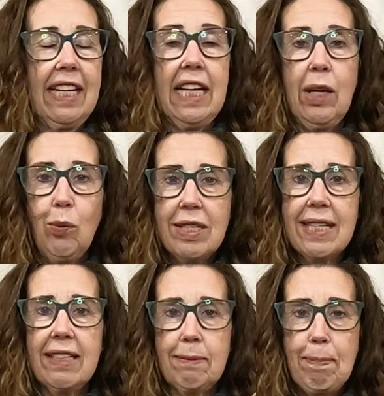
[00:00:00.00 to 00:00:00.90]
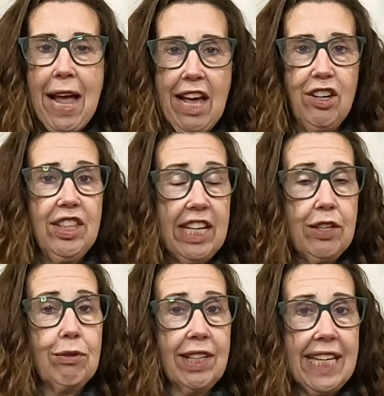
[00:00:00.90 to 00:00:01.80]
It was a pattern that
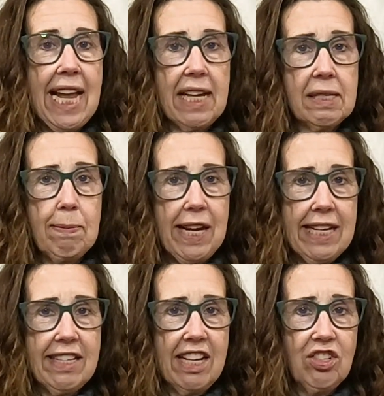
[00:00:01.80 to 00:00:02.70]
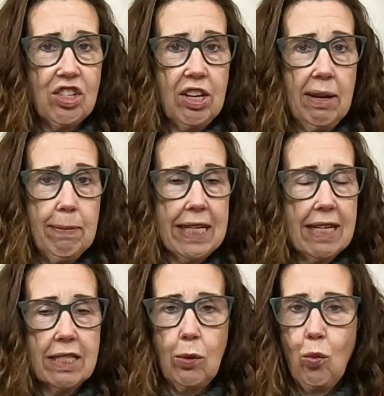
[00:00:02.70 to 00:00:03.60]
you really had to pay attention on
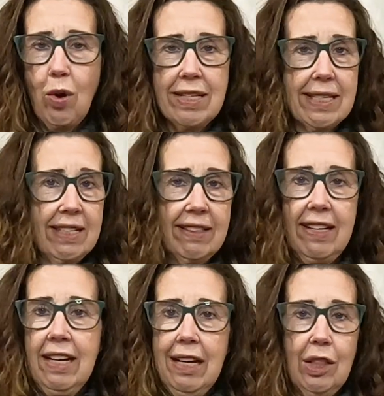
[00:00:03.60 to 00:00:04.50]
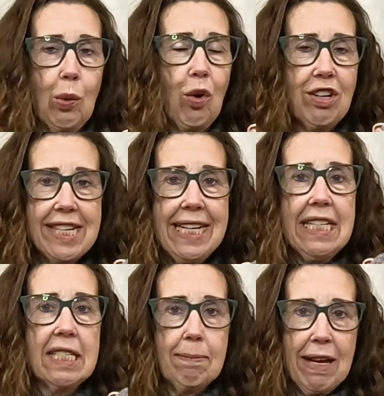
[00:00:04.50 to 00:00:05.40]
because there weren't any
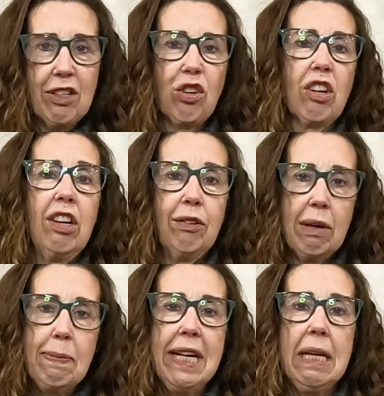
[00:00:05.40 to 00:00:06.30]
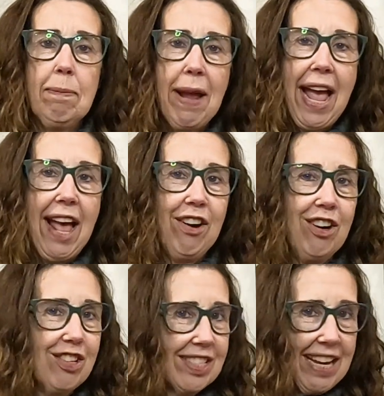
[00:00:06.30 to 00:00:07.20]
symmetrical repeating
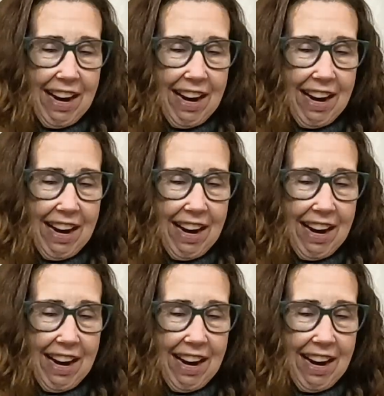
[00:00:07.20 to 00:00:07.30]
patterns.